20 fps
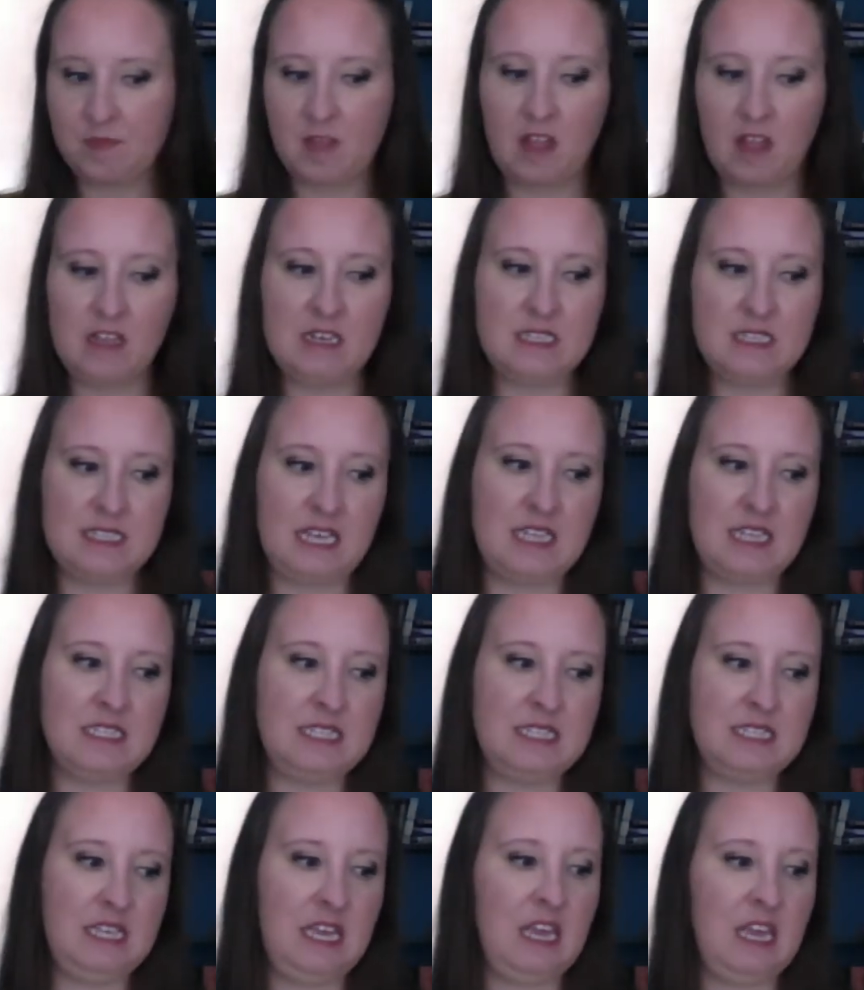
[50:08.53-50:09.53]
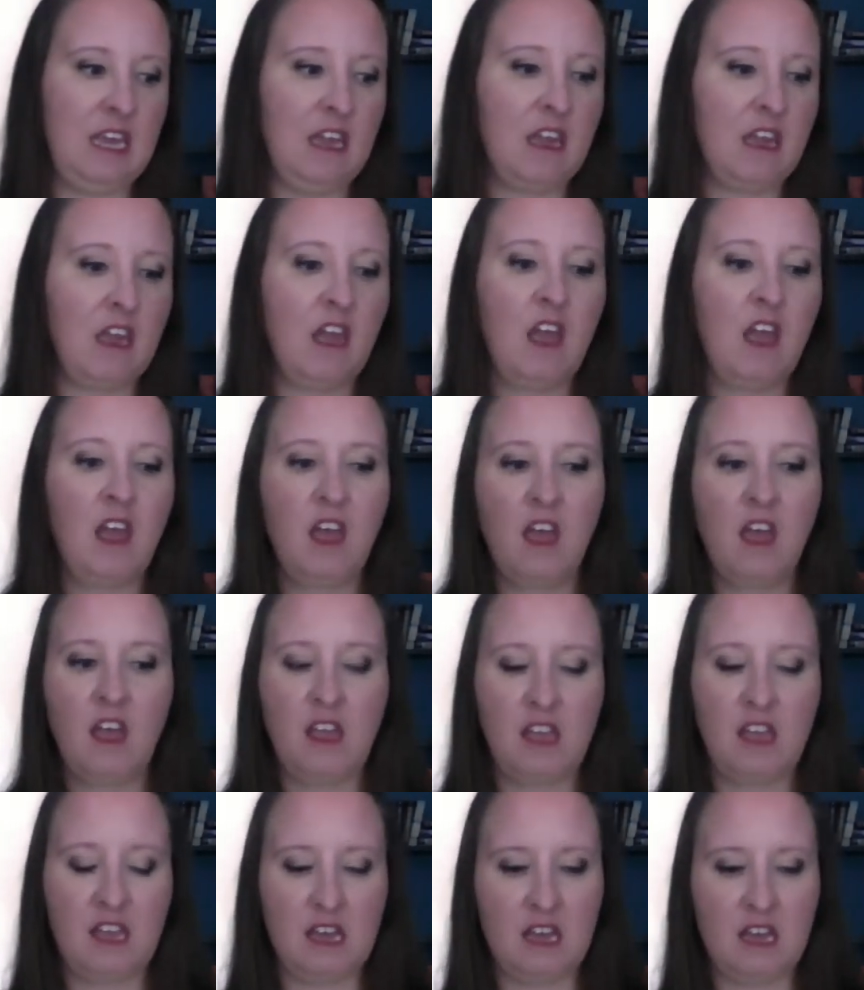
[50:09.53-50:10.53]
little sightseeing
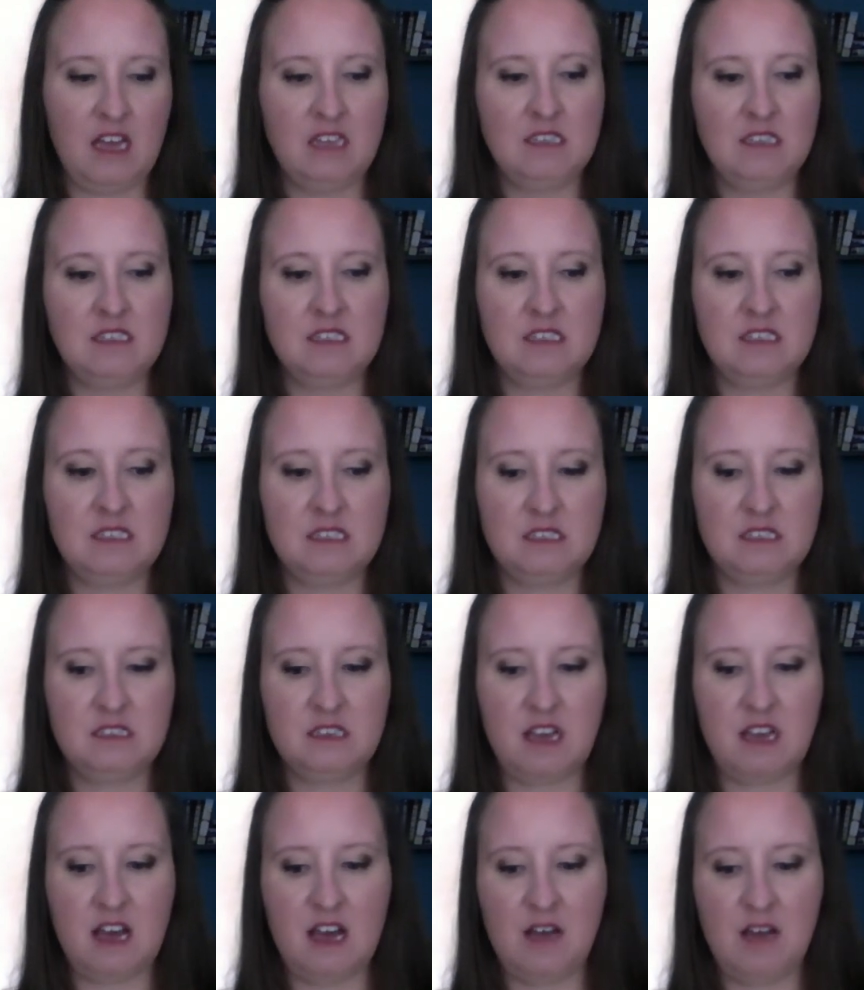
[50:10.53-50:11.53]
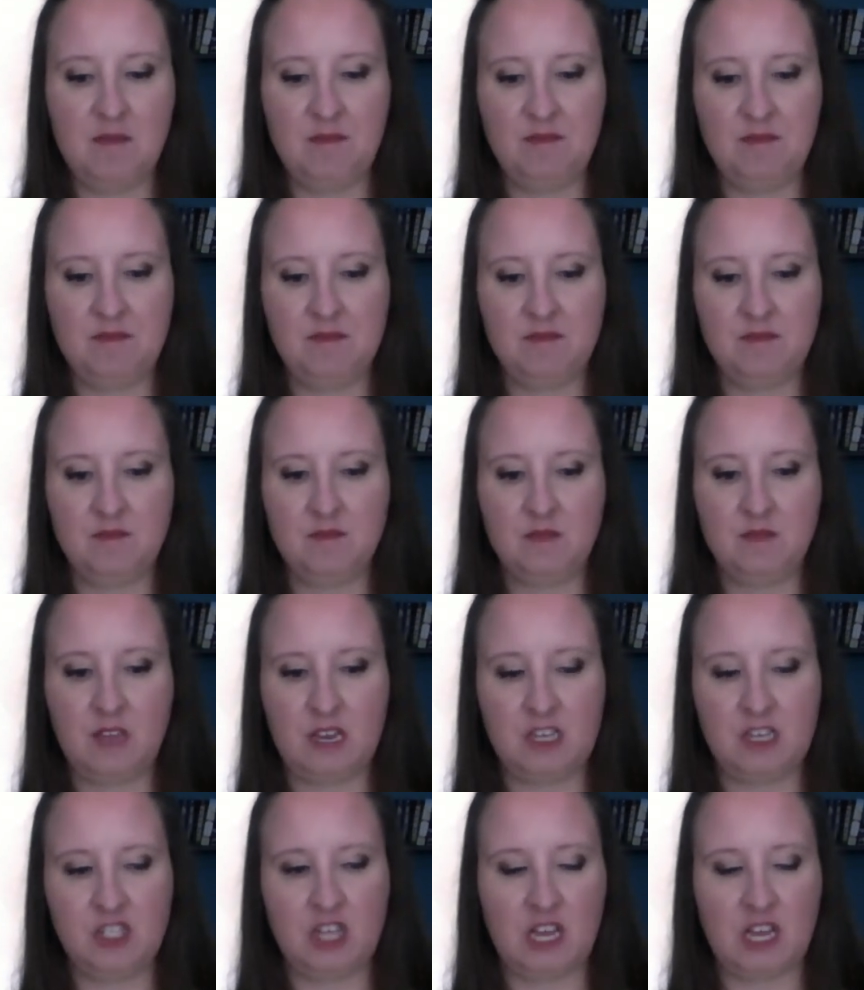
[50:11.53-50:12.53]
and kind
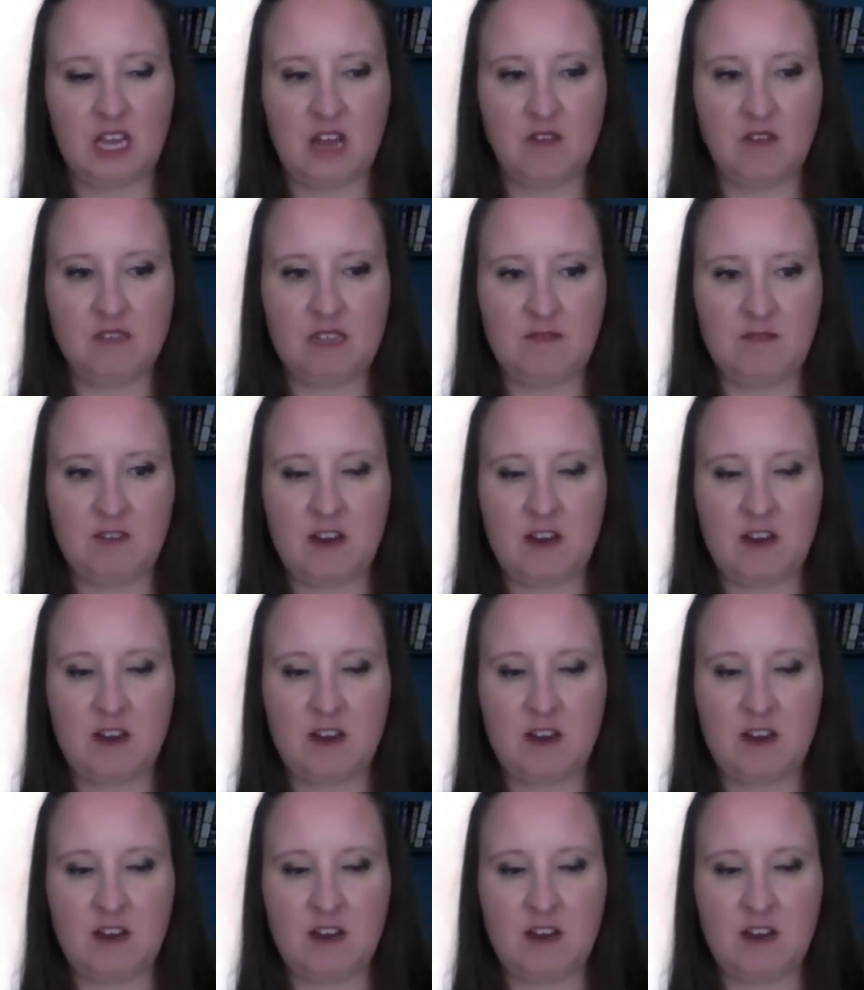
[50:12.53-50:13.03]
of check out Denver.